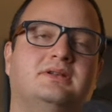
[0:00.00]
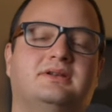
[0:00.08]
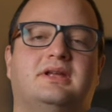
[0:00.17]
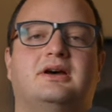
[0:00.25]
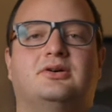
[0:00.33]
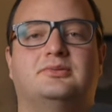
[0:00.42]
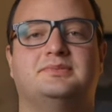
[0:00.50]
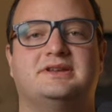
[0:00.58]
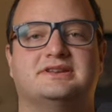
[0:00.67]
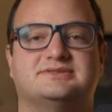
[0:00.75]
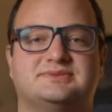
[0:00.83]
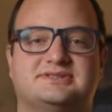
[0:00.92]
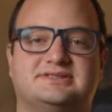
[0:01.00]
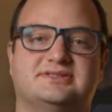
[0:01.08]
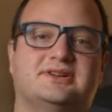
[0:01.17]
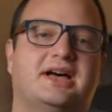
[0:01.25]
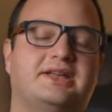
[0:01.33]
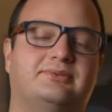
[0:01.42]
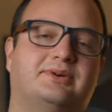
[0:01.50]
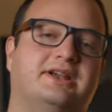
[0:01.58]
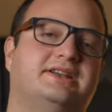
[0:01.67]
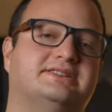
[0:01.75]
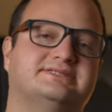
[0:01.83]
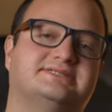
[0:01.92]
Now, because we still had
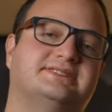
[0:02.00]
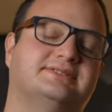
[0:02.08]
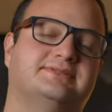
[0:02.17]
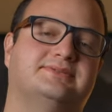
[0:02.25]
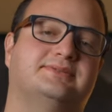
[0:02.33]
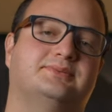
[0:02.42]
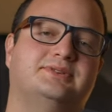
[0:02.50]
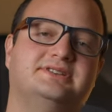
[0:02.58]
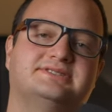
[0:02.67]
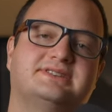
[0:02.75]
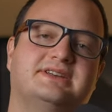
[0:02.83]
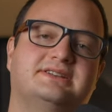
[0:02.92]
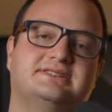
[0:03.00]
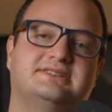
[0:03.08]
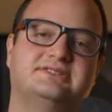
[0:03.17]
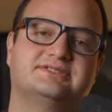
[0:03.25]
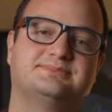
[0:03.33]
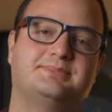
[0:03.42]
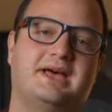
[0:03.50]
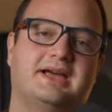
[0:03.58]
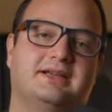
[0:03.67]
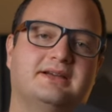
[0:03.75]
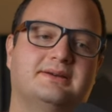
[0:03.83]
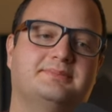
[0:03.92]
rain and stuff, we decided to just
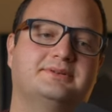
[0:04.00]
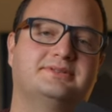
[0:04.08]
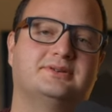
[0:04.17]
pack up.